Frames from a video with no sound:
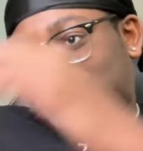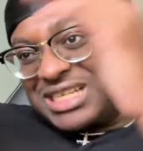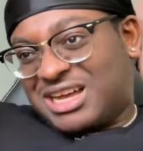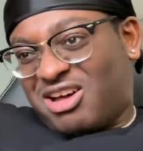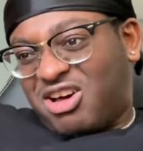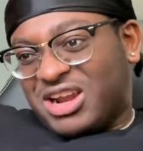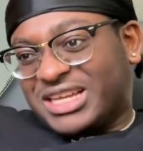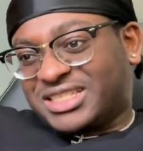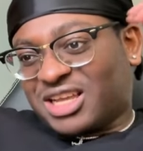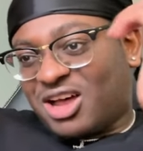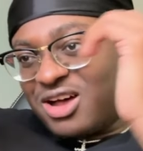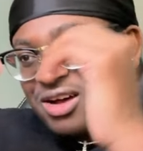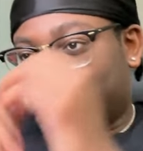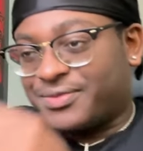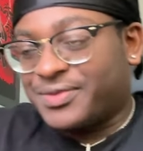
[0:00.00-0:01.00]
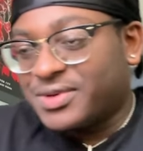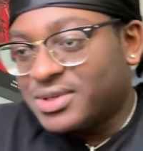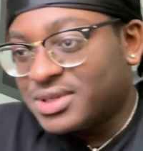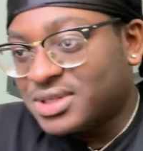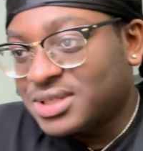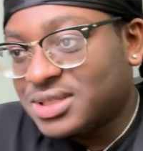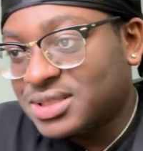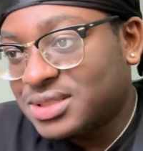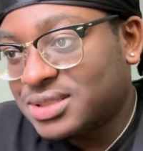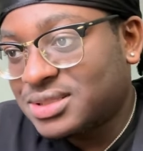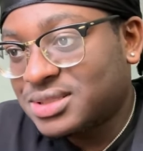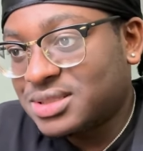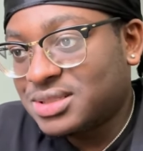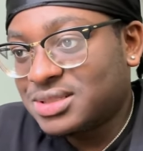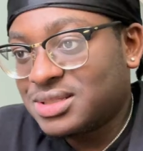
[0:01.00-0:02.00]
Oh, that's off.
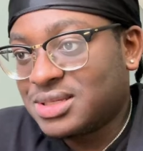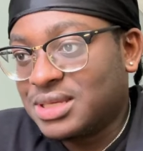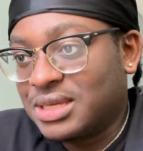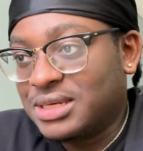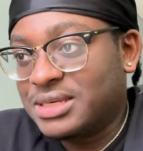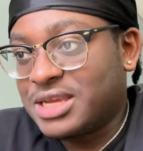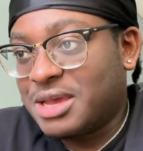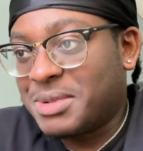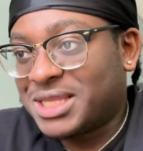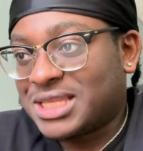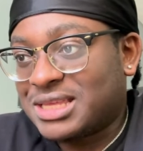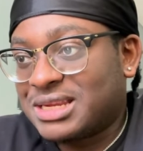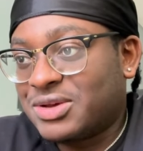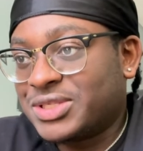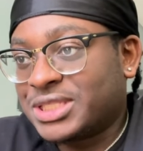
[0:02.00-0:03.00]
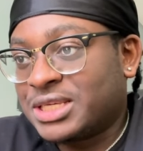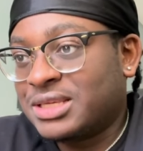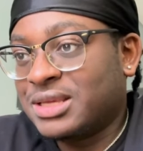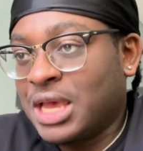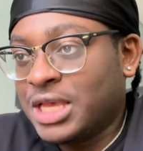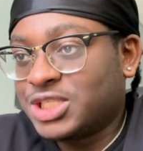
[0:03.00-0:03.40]
Damn, I thought that was in.